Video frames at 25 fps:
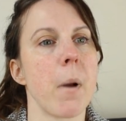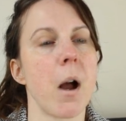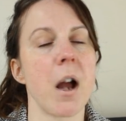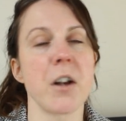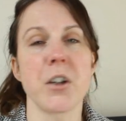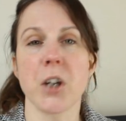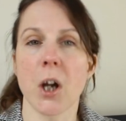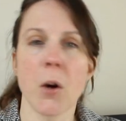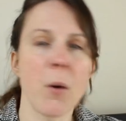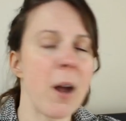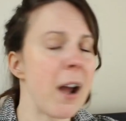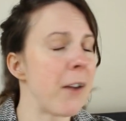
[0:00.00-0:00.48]

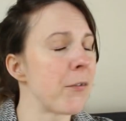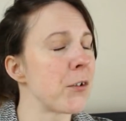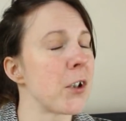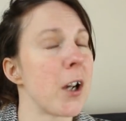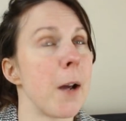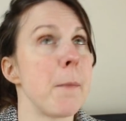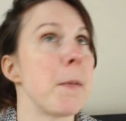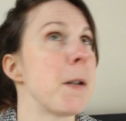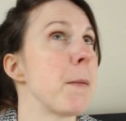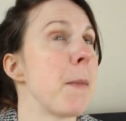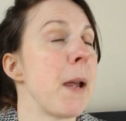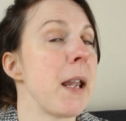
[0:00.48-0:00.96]
don't have
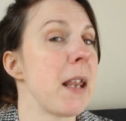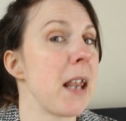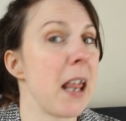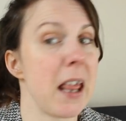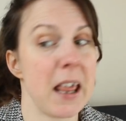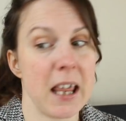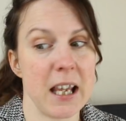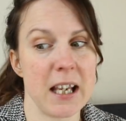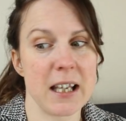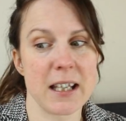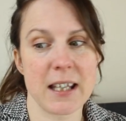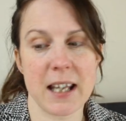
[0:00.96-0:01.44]
time to make the
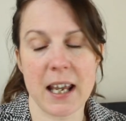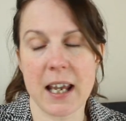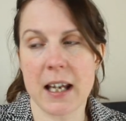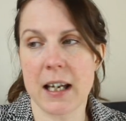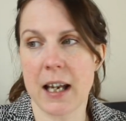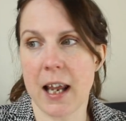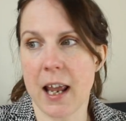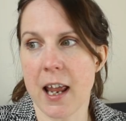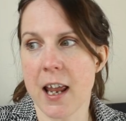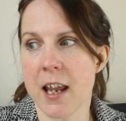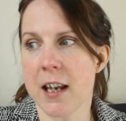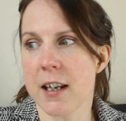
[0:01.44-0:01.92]
things
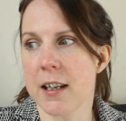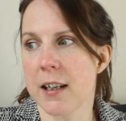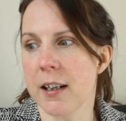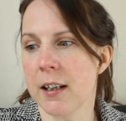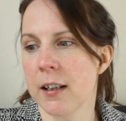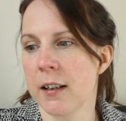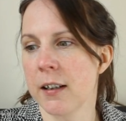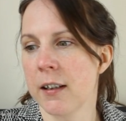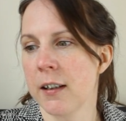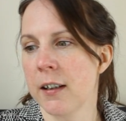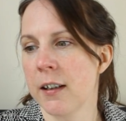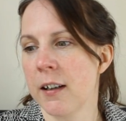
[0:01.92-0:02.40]
in
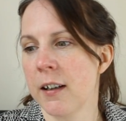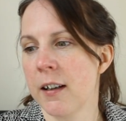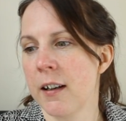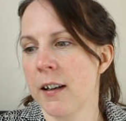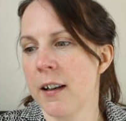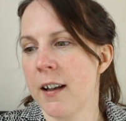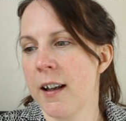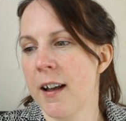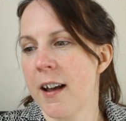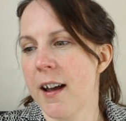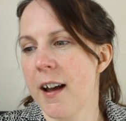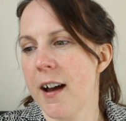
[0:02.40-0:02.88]
it,
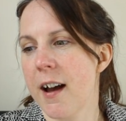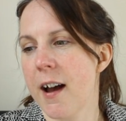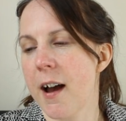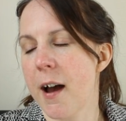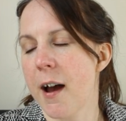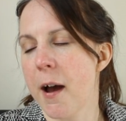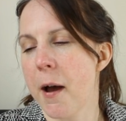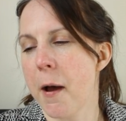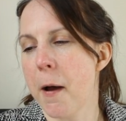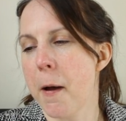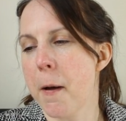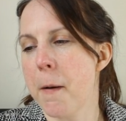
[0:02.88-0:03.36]

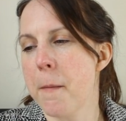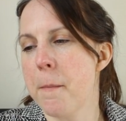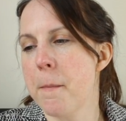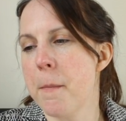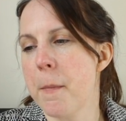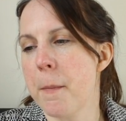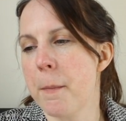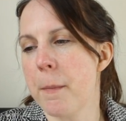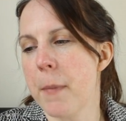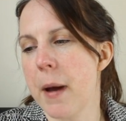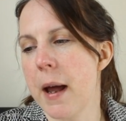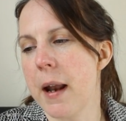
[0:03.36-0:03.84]

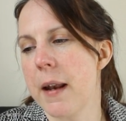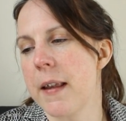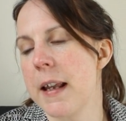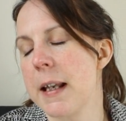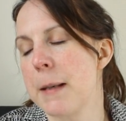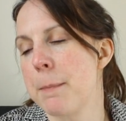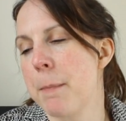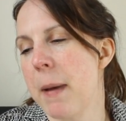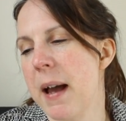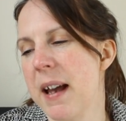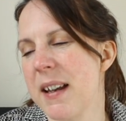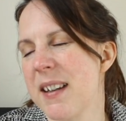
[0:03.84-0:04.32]
and
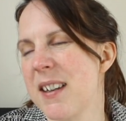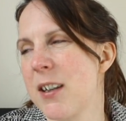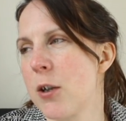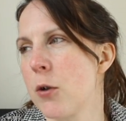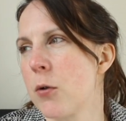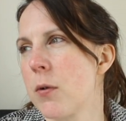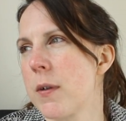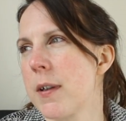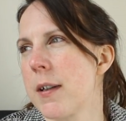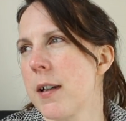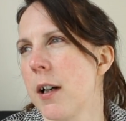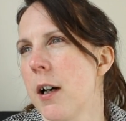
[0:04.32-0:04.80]
it's
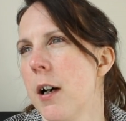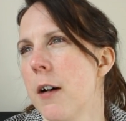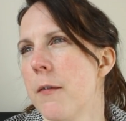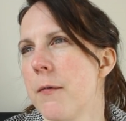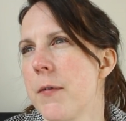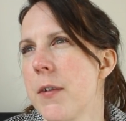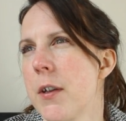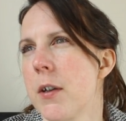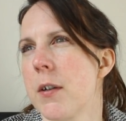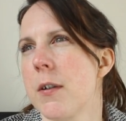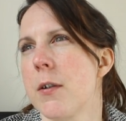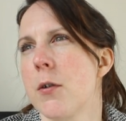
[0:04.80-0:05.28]
pastel
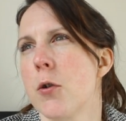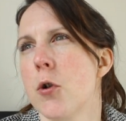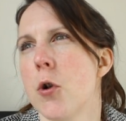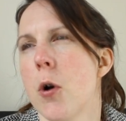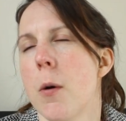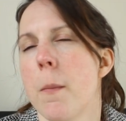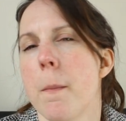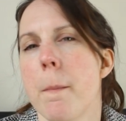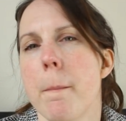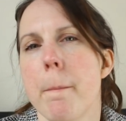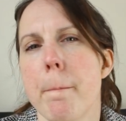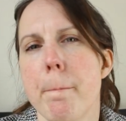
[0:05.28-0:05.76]
stuff, so it's
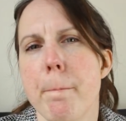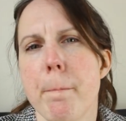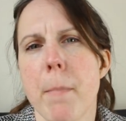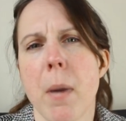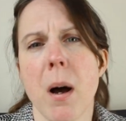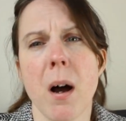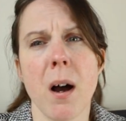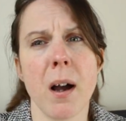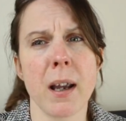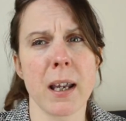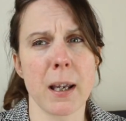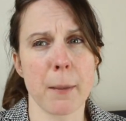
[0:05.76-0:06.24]
not
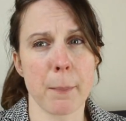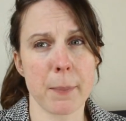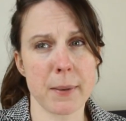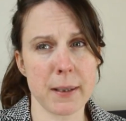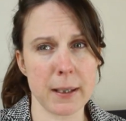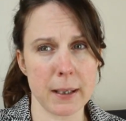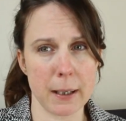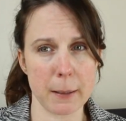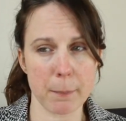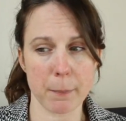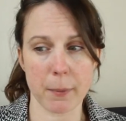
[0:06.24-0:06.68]
my cup of tea,